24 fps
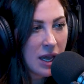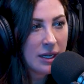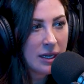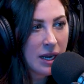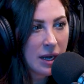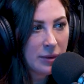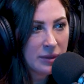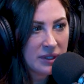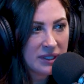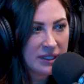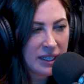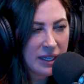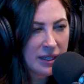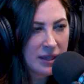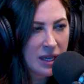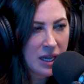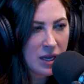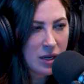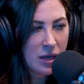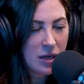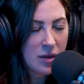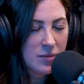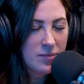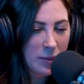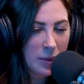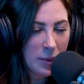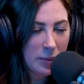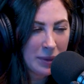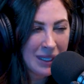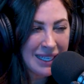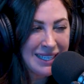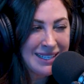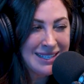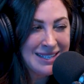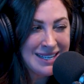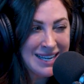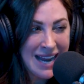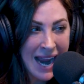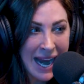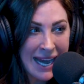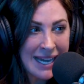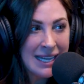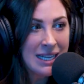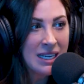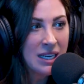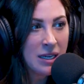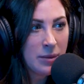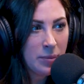And I would say that probably
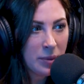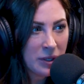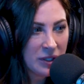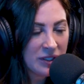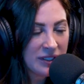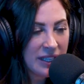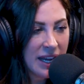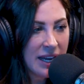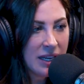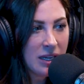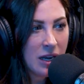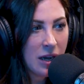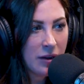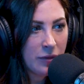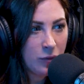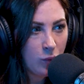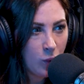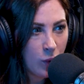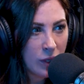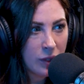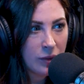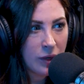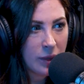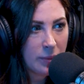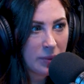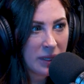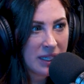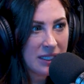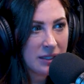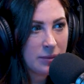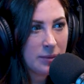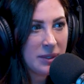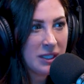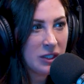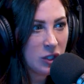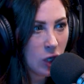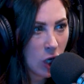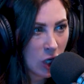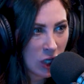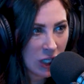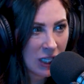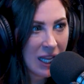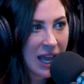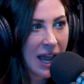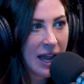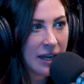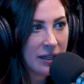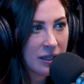90% of wood replacements are
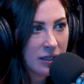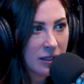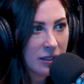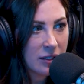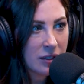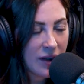clad,